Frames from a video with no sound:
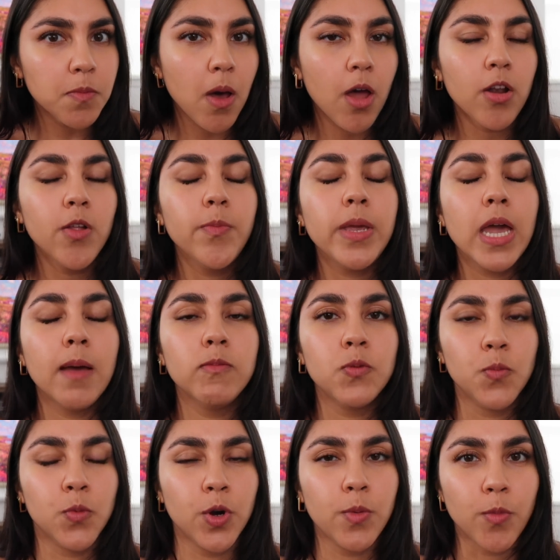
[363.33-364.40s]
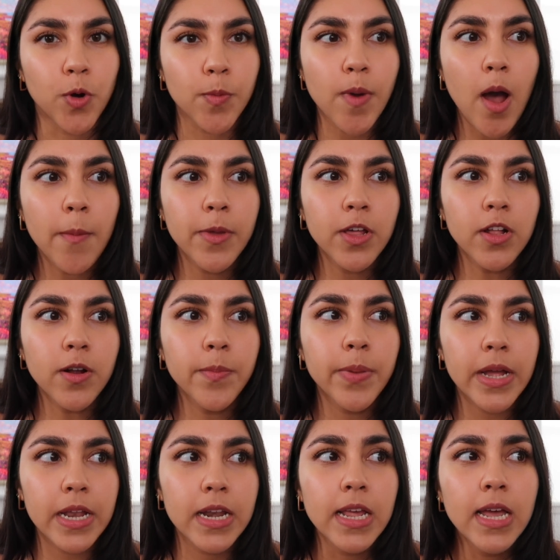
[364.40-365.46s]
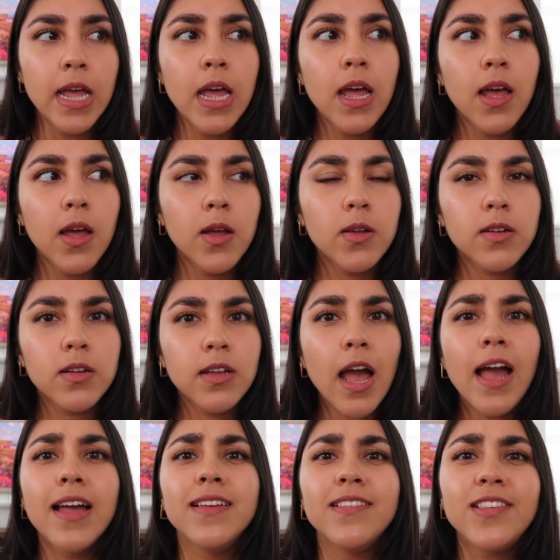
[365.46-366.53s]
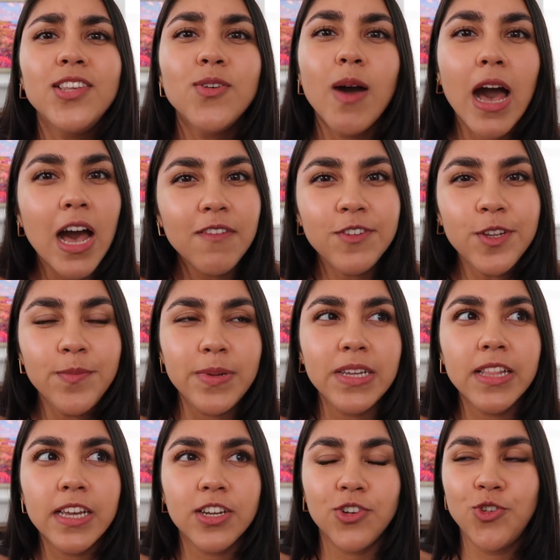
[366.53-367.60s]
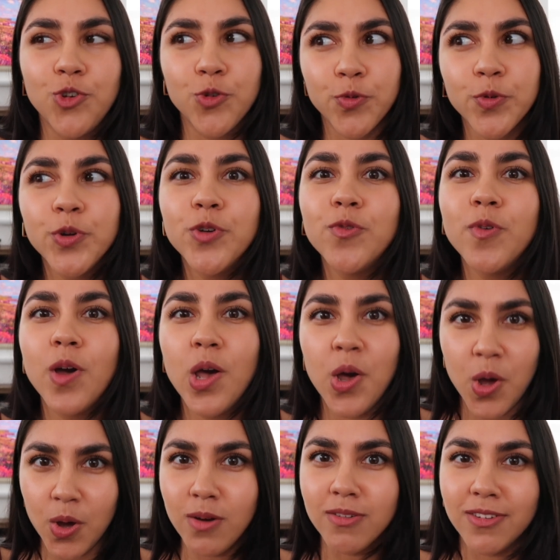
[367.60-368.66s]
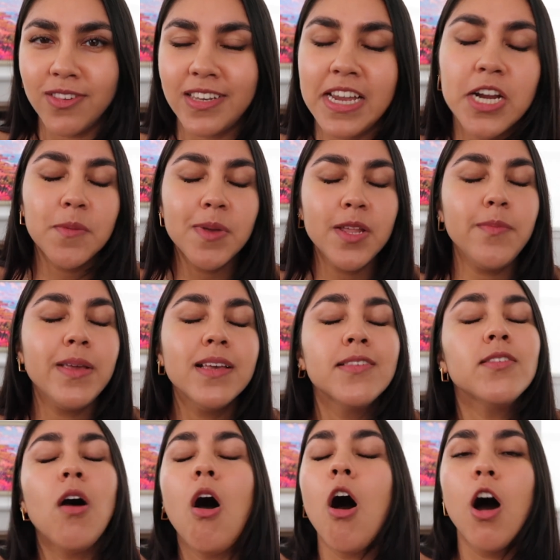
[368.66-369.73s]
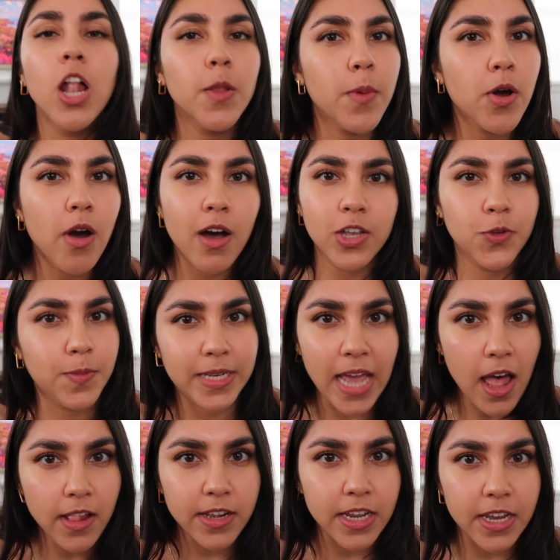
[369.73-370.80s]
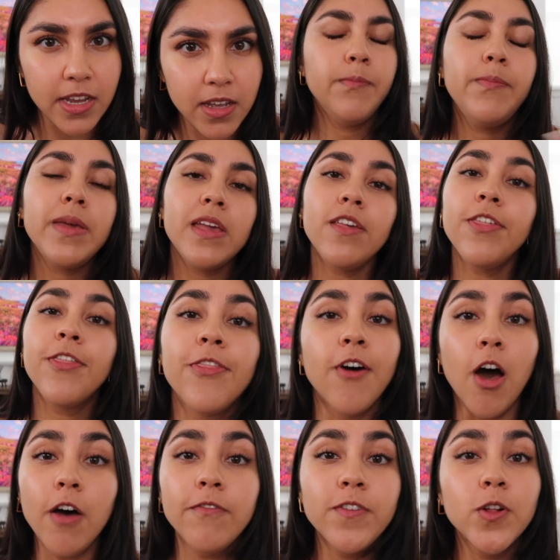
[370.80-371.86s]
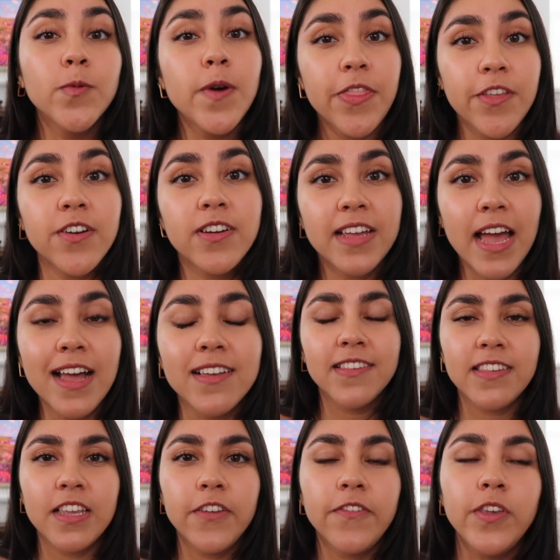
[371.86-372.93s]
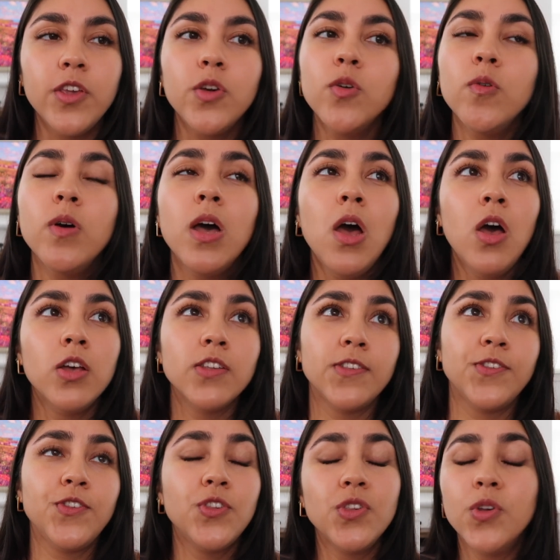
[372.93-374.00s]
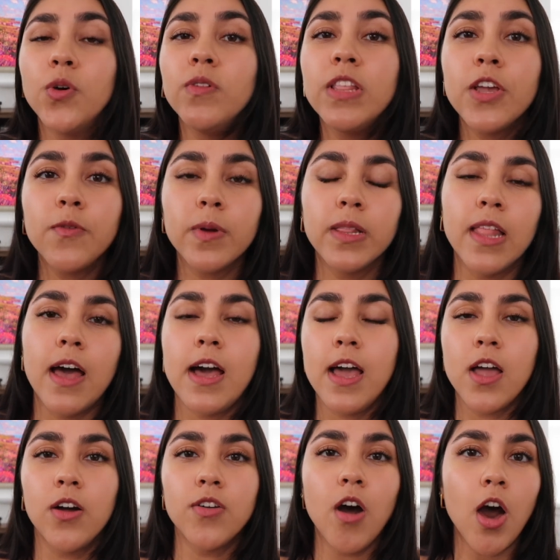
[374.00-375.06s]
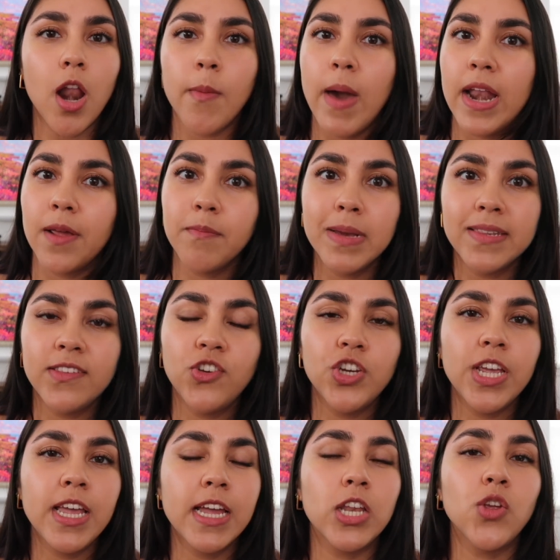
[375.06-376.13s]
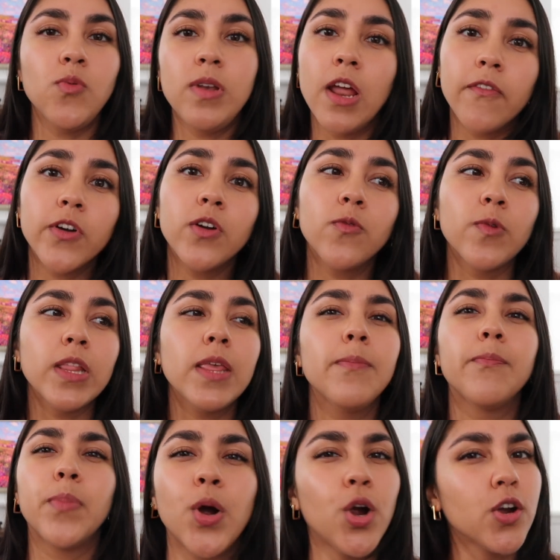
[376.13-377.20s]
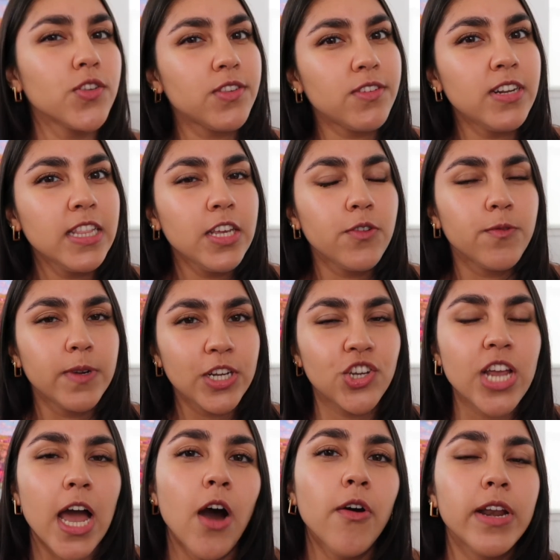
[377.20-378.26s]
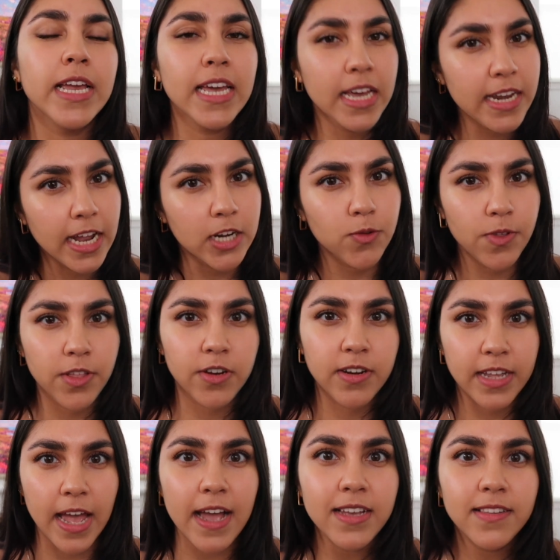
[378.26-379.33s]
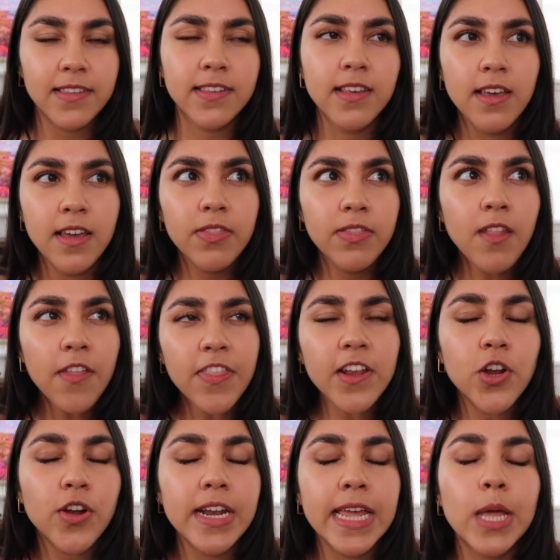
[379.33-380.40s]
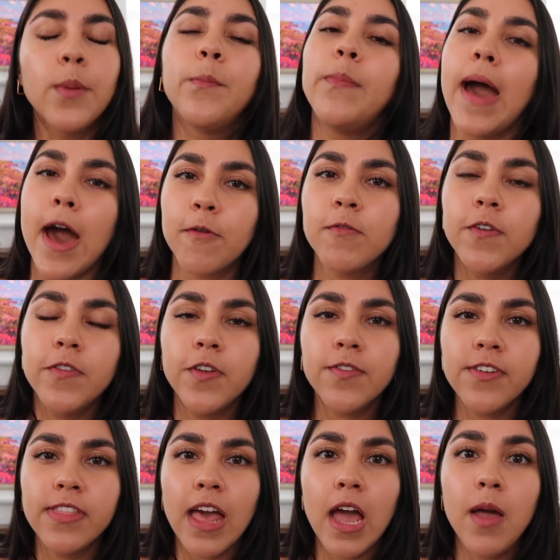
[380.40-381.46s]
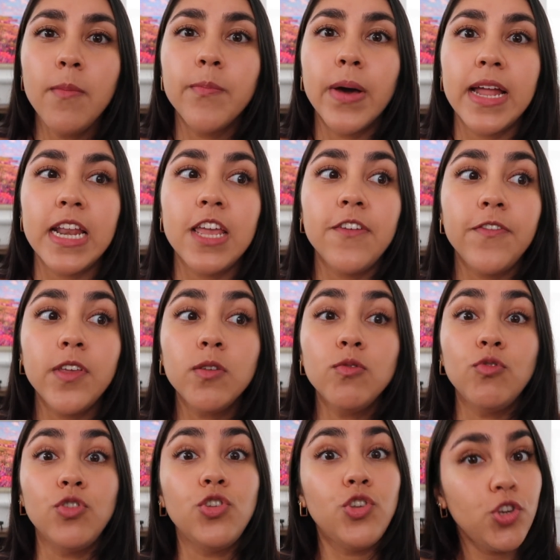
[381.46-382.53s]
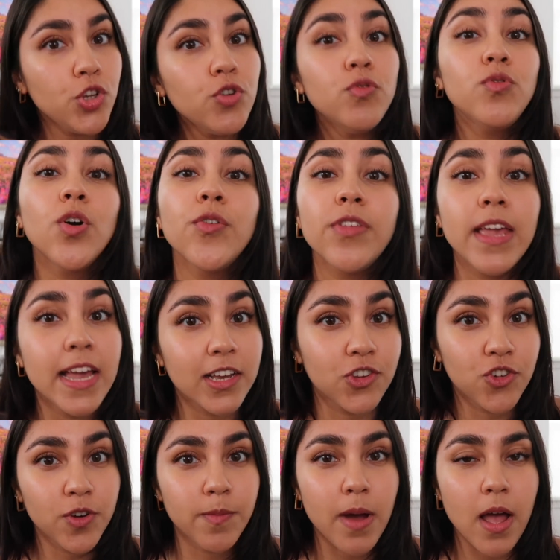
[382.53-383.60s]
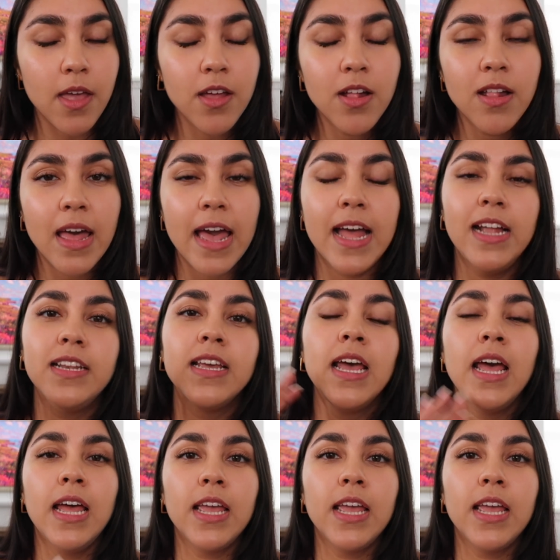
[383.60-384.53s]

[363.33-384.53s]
model becomes more and more popular, but guys, you have to be like a true host. Airbnb is all about hospitality. Be thoughtful with your guests. If you solely rely on automatic messaging and you never really personally reach out and connect with your guests, not that you're gonna get a bad review for that, but if you do go the extra mile and,